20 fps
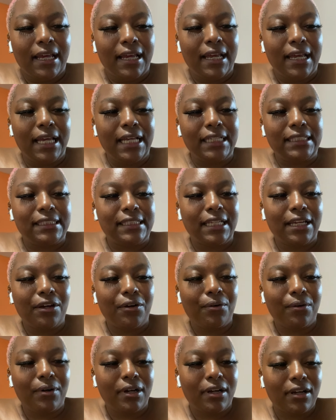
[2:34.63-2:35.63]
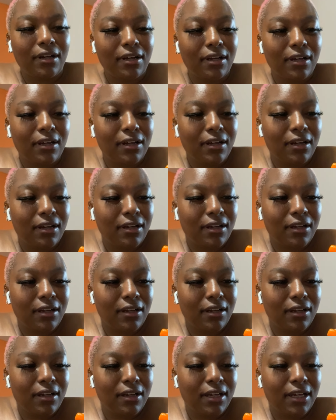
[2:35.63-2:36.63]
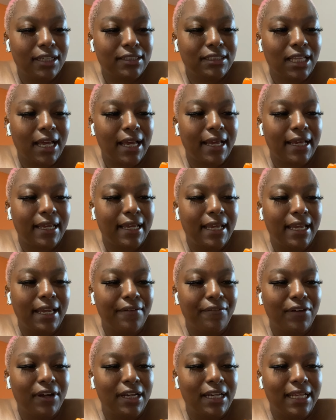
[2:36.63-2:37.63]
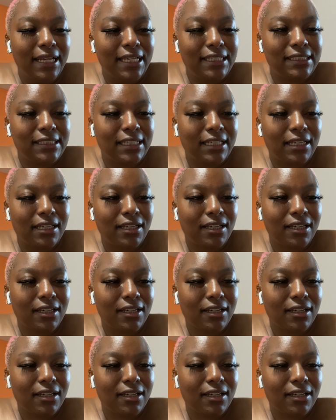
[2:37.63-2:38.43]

He still, it's like he released it